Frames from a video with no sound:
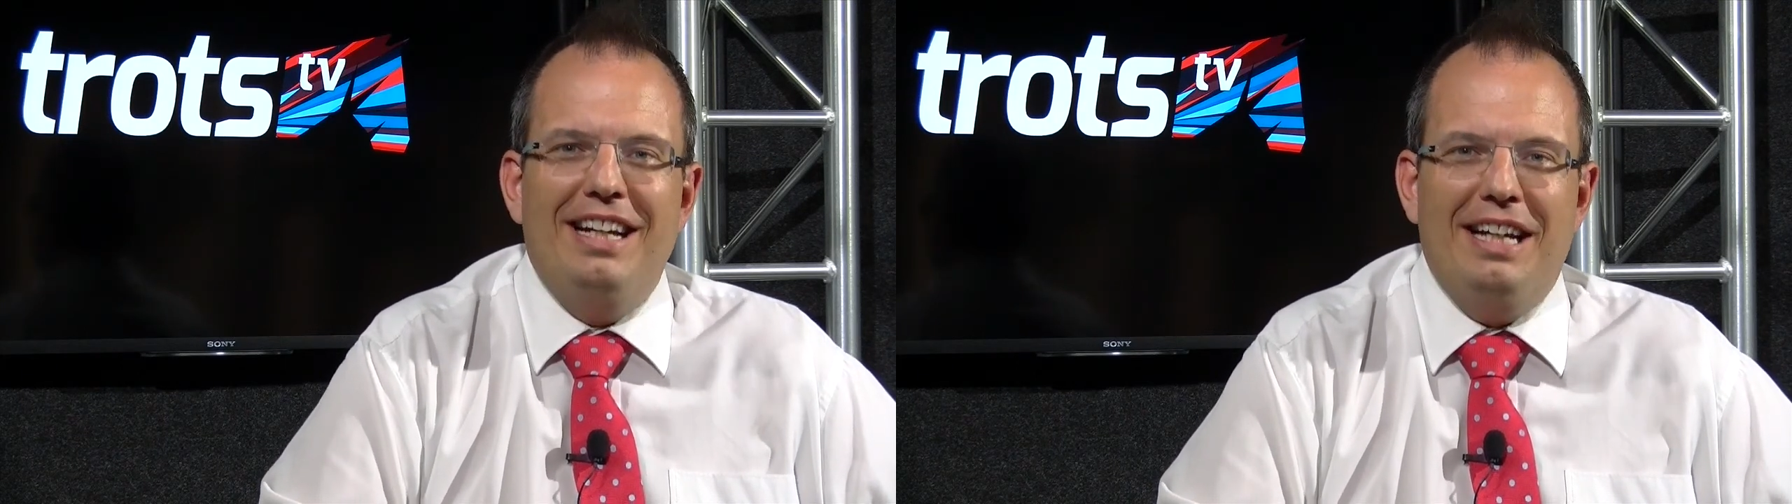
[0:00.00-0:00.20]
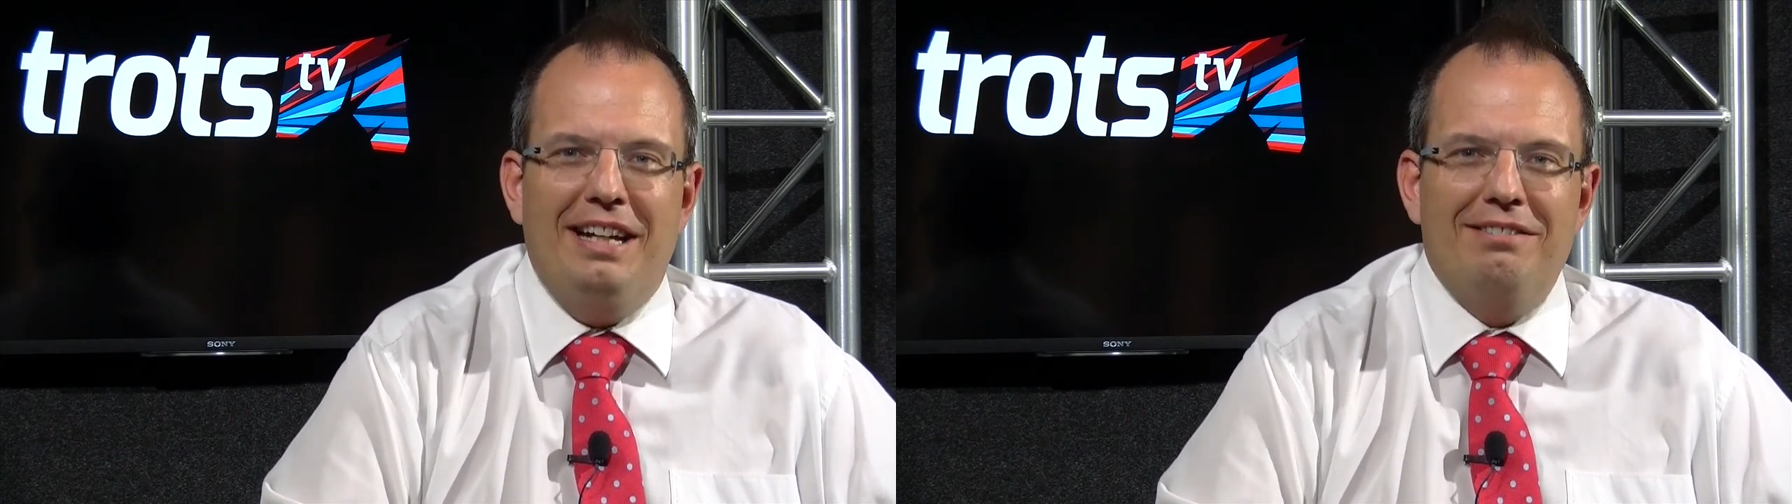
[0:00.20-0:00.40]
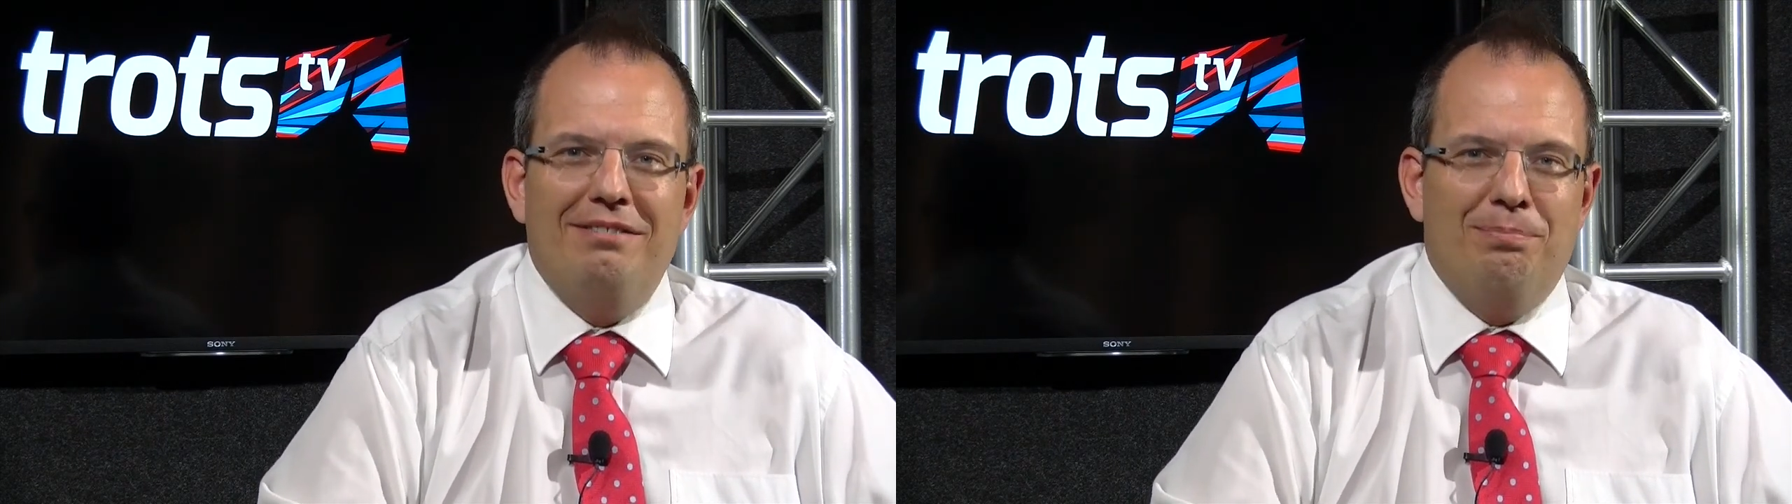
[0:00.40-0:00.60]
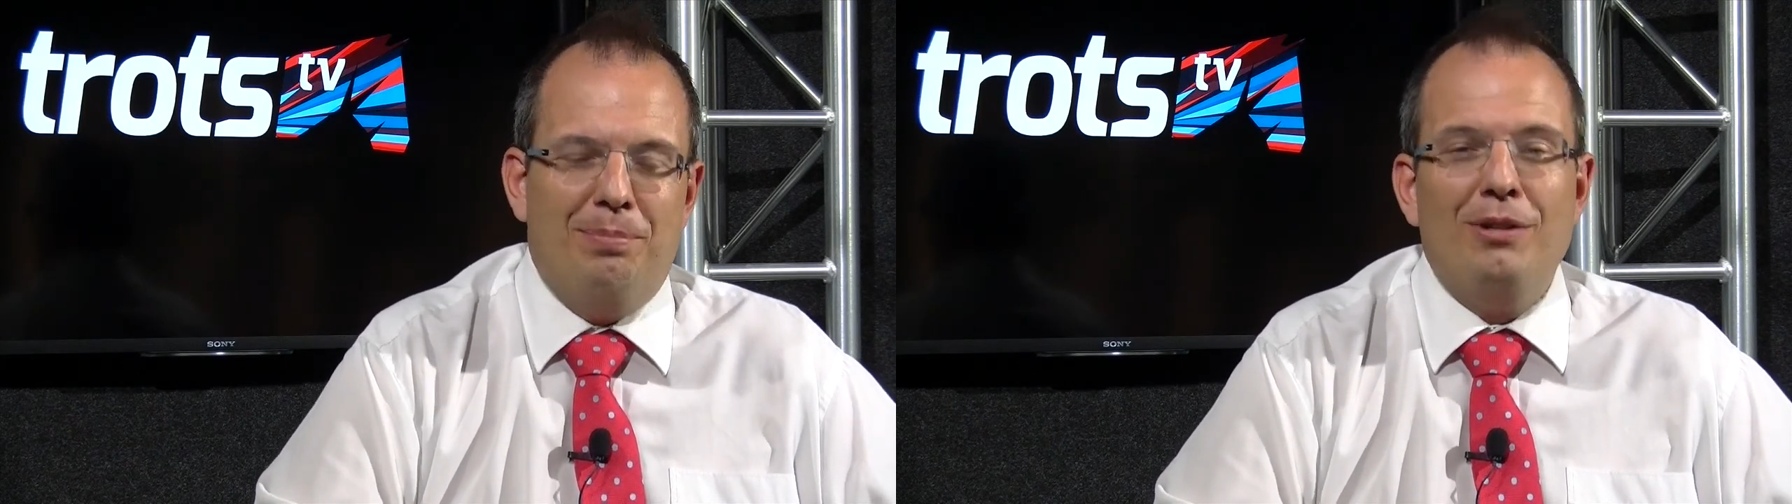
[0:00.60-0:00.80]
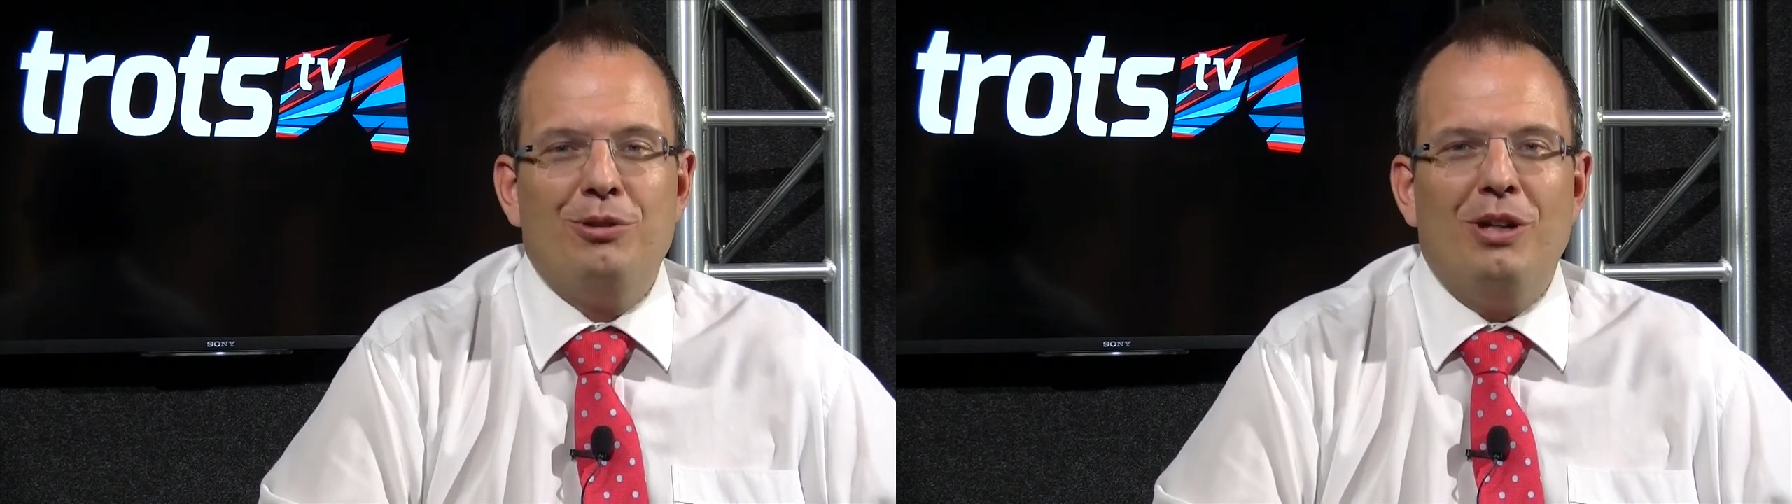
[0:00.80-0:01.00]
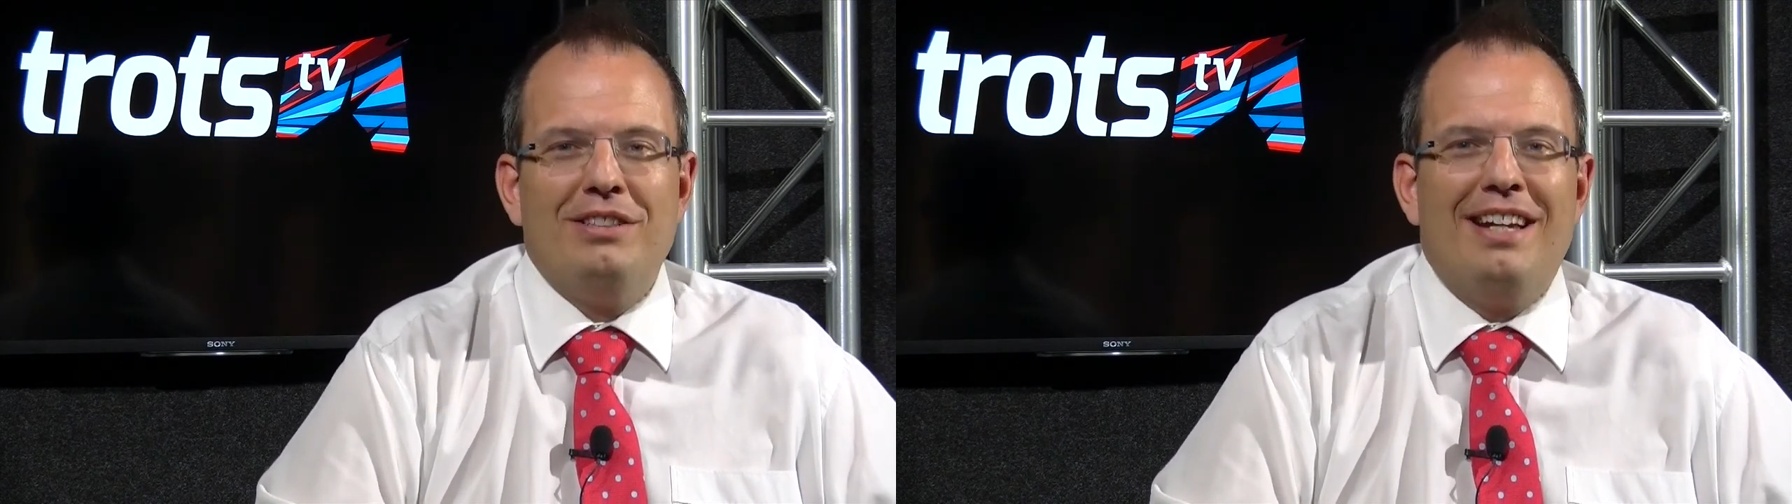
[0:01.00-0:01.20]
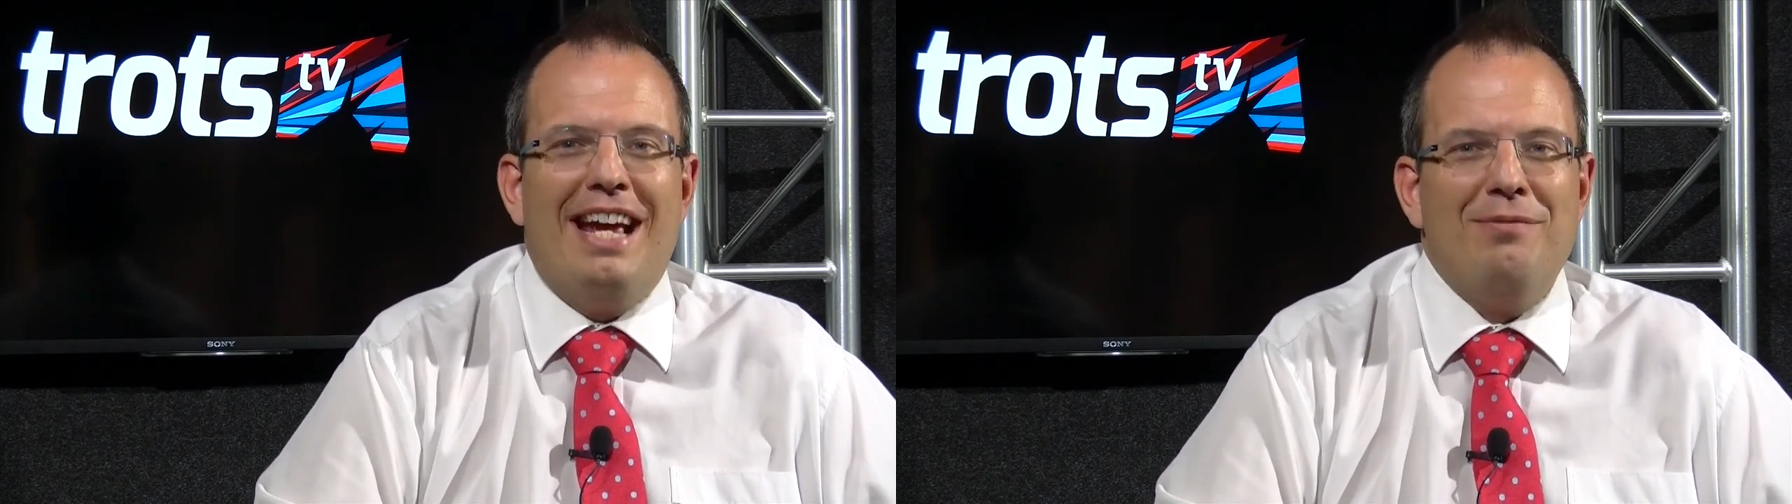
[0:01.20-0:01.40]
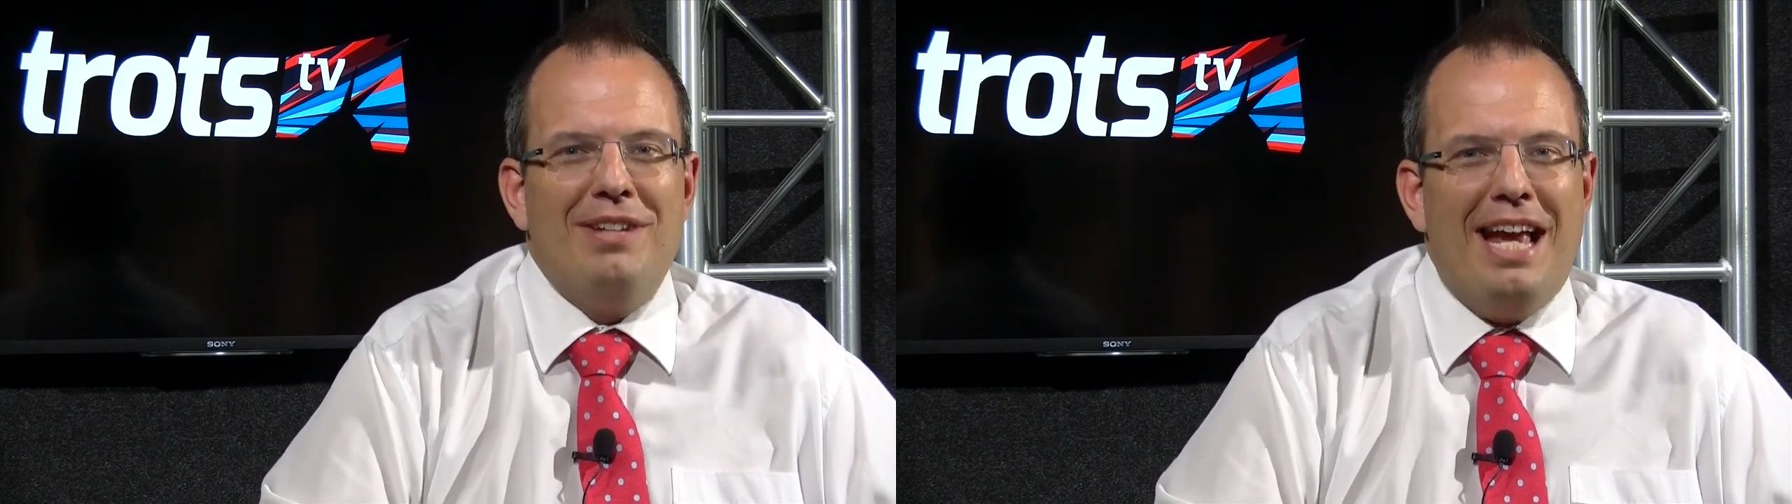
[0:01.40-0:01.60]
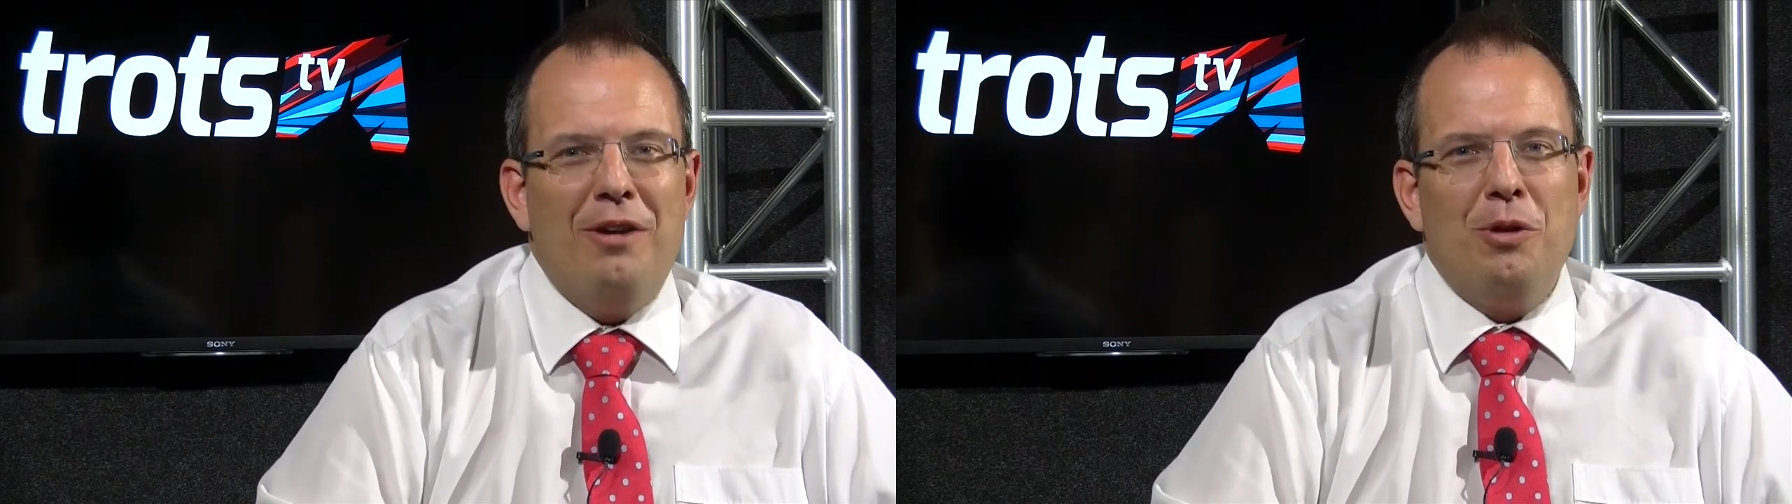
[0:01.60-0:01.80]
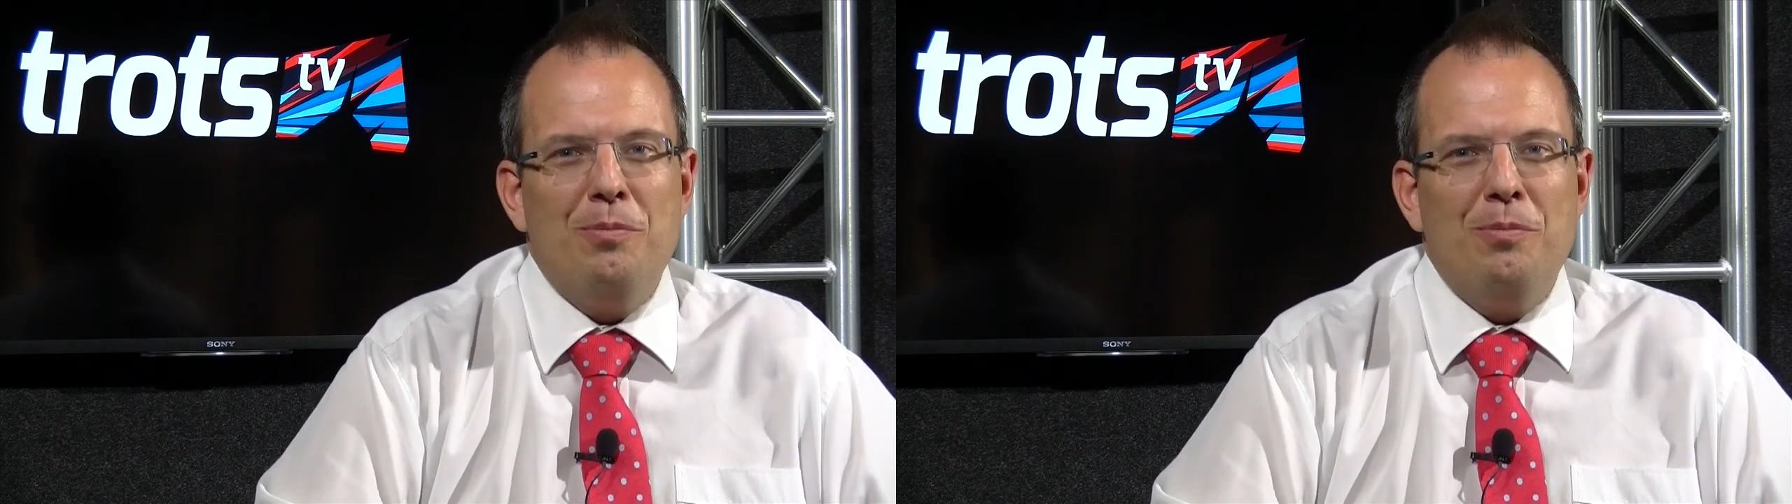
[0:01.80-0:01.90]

Beautide's going to have to handle